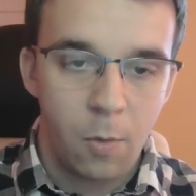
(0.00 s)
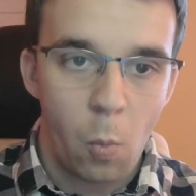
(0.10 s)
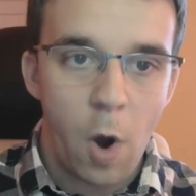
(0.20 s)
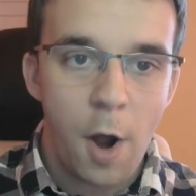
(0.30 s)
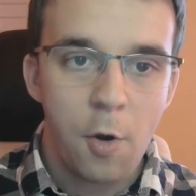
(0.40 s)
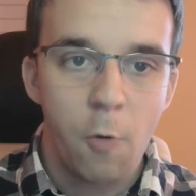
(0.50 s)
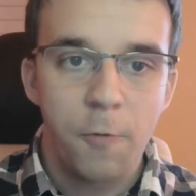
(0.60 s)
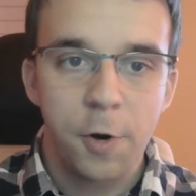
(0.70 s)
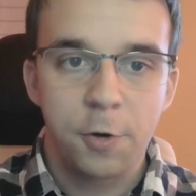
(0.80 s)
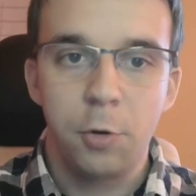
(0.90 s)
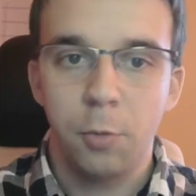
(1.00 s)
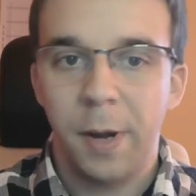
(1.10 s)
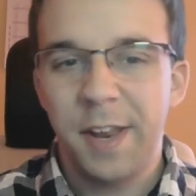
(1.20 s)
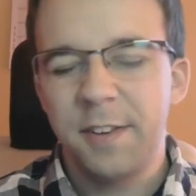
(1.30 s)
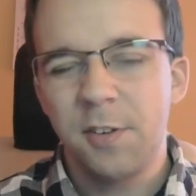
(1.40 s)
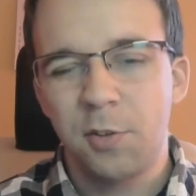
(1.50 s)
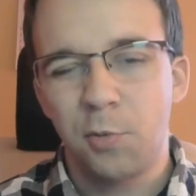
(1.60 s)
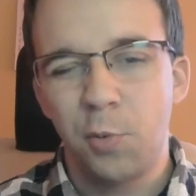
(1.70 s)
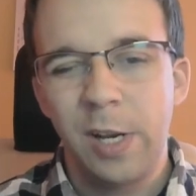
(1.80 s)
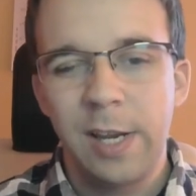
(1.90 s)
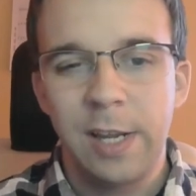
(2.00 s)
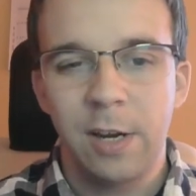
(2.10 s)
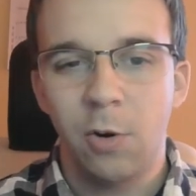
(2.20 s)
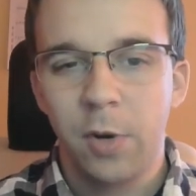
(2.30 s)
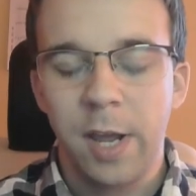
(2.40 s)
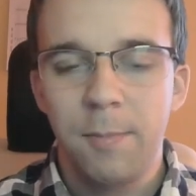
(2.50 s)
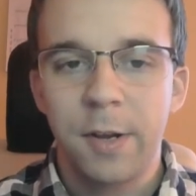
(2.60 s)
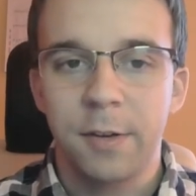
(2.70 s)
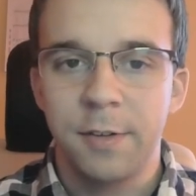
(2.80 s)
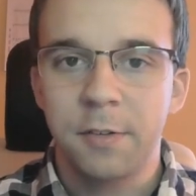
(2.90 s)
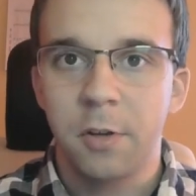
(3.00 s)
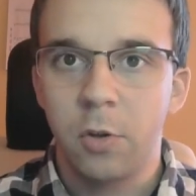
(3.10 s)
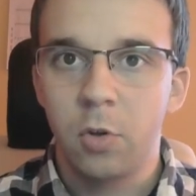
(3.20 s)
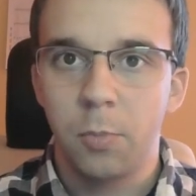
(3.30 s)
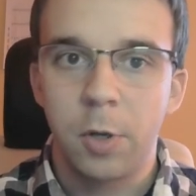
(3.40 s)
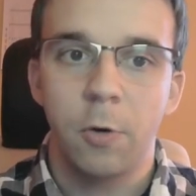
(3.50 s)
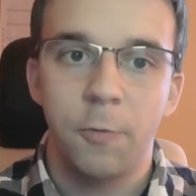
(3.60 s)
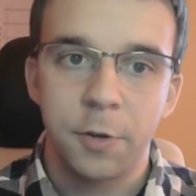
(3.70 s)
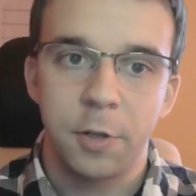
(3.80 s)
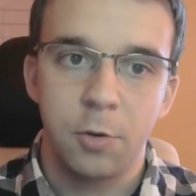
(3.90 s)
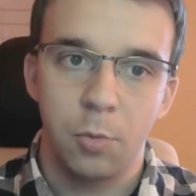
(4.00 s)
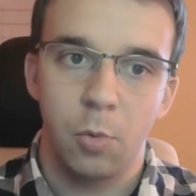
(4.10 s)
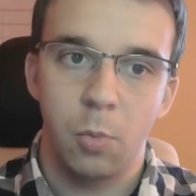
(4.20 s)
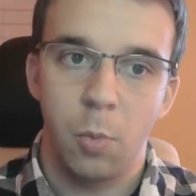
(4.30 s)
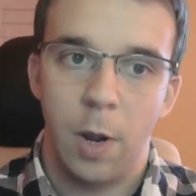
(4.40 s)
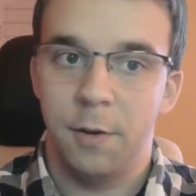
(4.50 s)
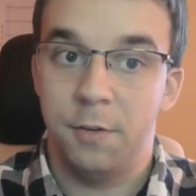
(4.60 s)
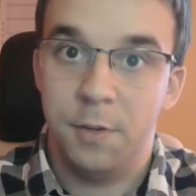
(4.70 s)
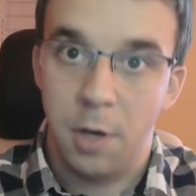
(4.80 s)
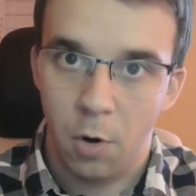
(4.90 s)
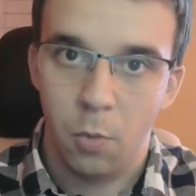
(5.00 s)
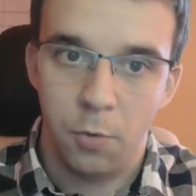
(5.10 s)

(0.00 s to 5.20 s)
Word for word: over 2, but that's not really okay because that's going to be converted to, well, 0.